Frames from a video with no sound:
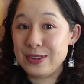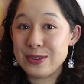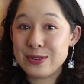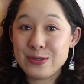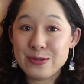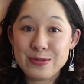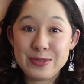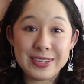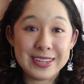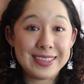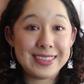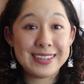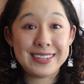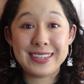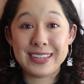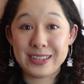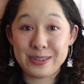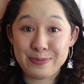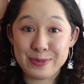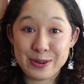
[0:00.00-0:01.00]
you did
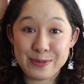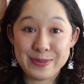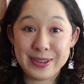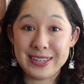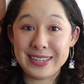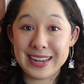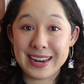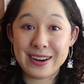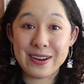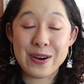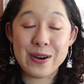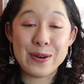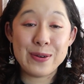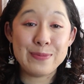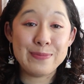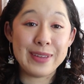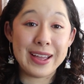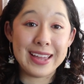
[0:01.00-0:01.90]
this experiment at home